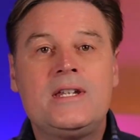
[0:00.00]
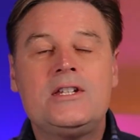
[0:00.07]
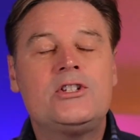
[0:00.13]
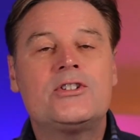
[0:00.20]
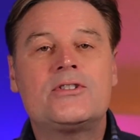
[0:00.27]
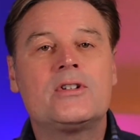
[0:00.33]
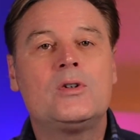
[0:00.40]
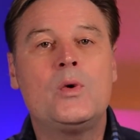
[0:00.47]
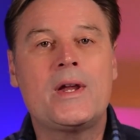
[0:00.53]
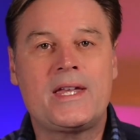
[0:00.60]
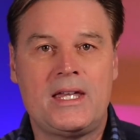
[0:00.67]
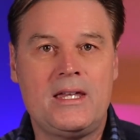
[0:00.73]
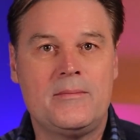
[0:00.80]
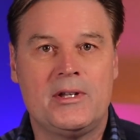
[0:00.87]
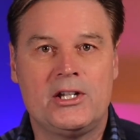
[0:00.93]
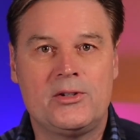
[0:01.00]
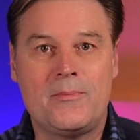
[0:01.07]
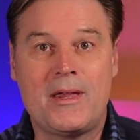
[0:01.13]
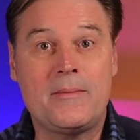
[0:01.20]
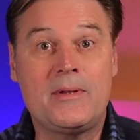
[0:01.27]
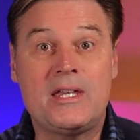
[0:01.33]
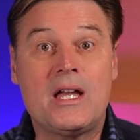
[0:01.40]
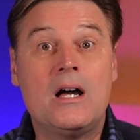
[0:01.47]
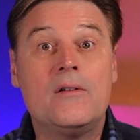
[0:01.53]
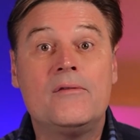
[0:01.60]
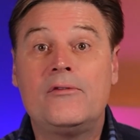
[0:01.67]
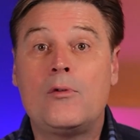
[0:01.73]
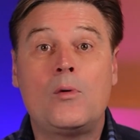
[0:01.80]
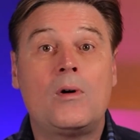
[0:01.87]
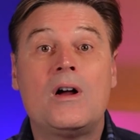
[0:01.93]
just a quick image, maybe
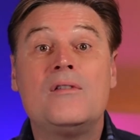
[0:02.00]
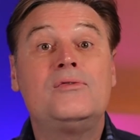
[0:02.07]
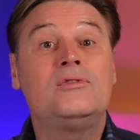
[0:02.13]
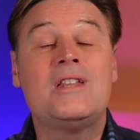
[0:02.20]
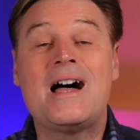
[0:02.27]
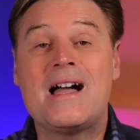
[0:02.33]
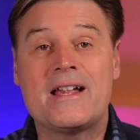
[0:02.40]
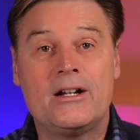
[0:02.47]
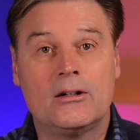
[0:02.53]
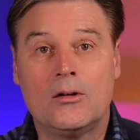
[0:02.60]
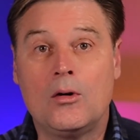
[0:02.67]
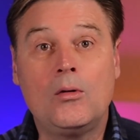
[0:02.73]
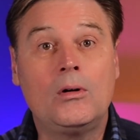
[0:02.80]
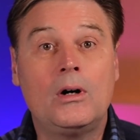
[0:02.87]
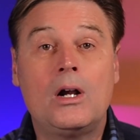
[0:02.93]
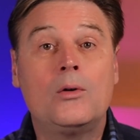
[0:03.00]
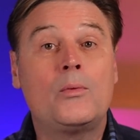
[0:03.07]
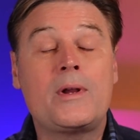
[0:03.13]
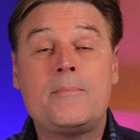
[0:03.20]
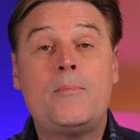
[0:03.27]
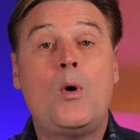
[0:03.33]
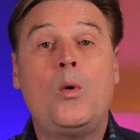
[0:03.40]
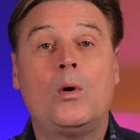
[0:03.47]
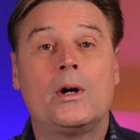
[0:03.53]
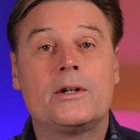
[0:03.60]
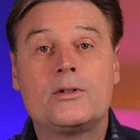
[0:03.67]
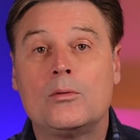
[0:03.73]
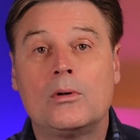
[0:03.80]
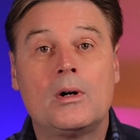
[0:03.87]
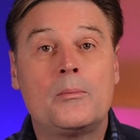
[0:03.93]
for a flyer or a
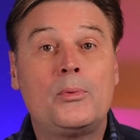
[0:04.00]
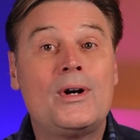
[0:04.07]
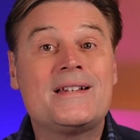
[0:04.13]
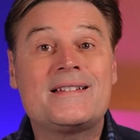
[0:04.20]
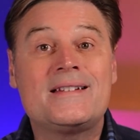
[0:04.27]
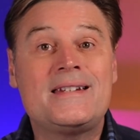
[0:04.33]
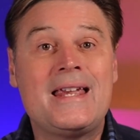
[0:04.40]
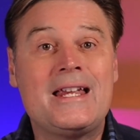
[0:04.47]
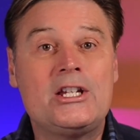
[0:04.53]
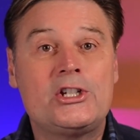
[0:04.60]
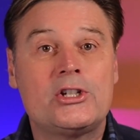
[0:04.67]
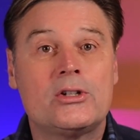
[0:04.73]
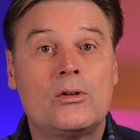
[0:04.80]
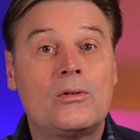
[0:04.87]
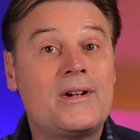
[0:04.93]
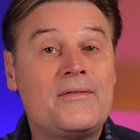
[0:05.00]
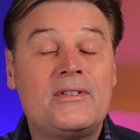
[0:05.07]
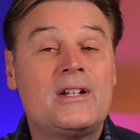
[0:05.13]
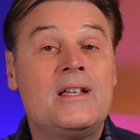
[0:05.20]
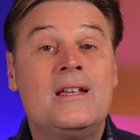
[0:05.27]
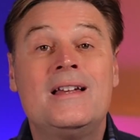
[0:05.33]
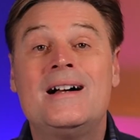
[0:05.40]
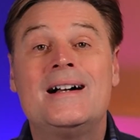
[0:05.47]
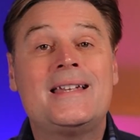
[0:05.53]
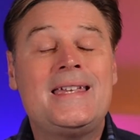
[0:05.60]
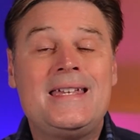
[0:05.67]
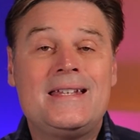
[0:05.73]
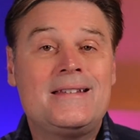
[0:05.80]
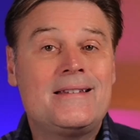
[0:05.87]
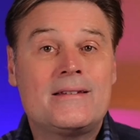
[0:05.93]
report or a presentation or even a
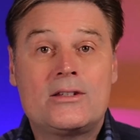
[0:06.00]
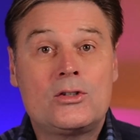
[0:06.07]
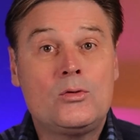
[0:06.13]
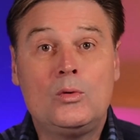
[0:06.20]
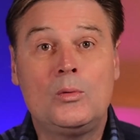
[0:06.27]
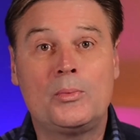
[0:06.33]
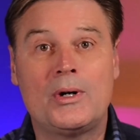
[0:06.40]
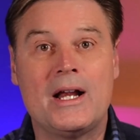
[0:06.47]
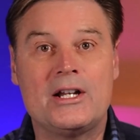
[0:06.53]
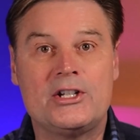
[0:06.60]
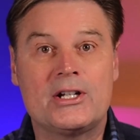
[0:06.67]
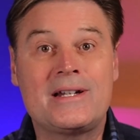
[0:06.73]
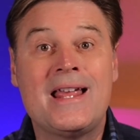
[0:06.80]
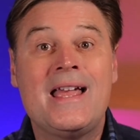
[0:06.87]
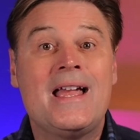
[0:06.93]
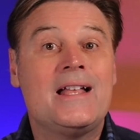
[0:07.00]
kid's school project,